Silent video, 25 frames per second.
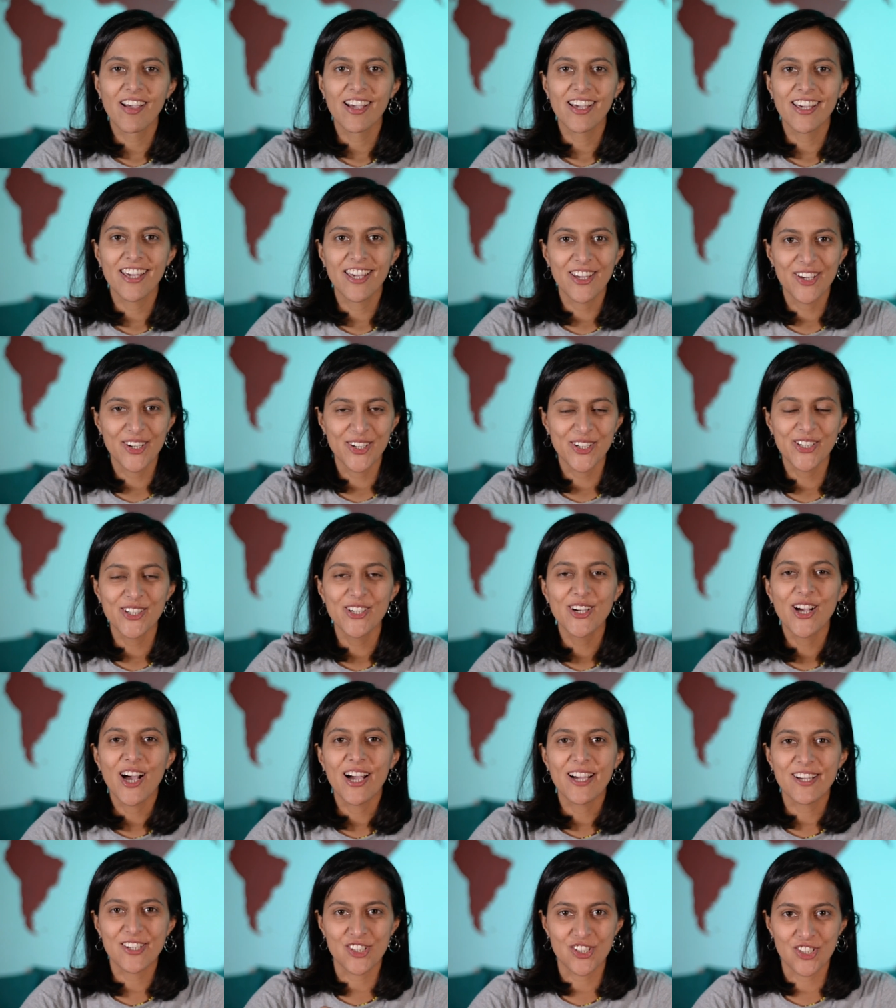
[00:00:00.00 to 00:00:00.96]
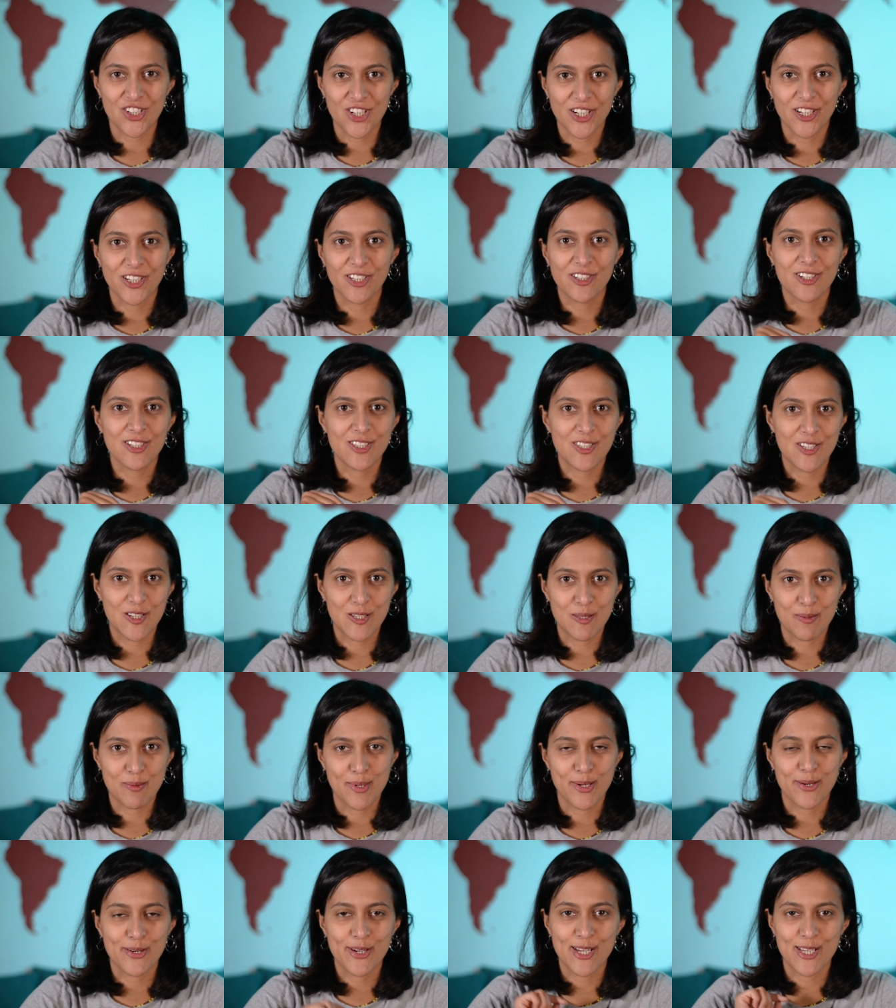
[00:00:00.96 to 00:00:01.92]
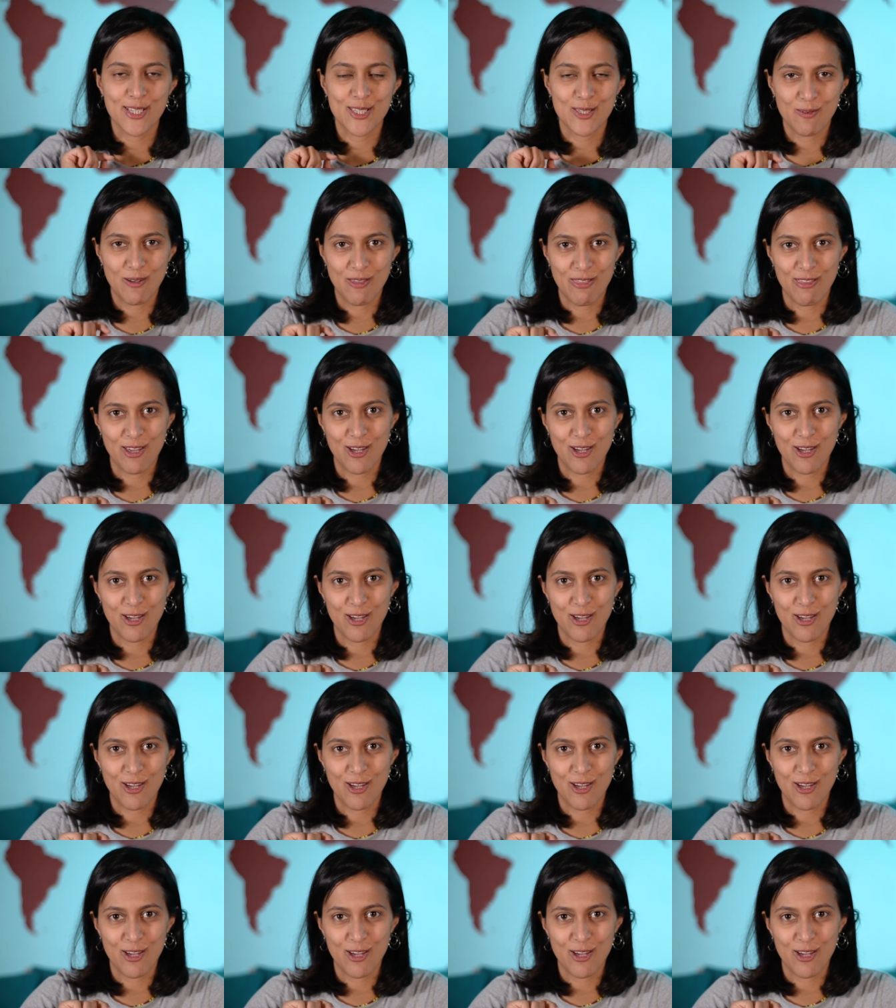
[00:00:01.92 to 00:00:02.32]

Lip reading: Here, I share this experience with